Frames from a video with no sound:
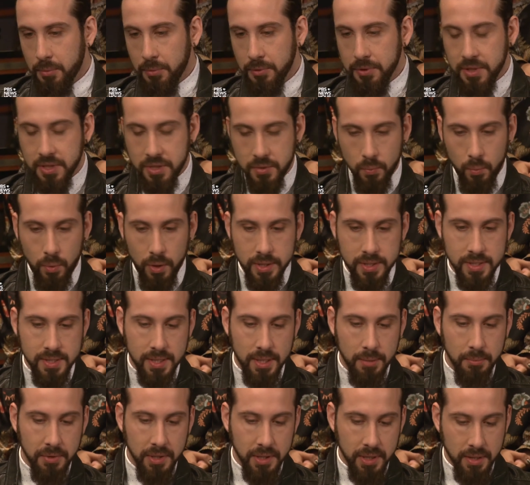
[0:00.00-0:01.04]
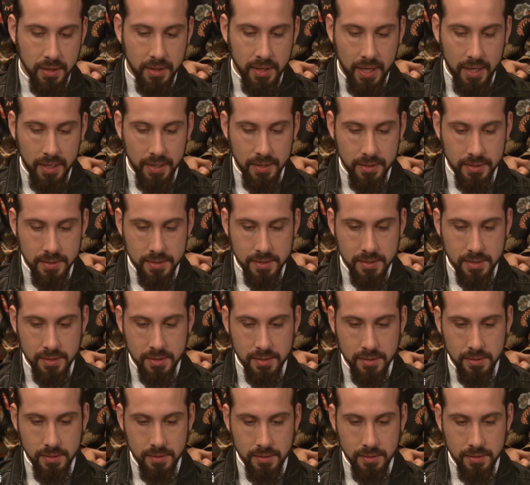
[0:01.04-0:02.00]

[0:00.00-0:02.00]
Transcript: People just want something that is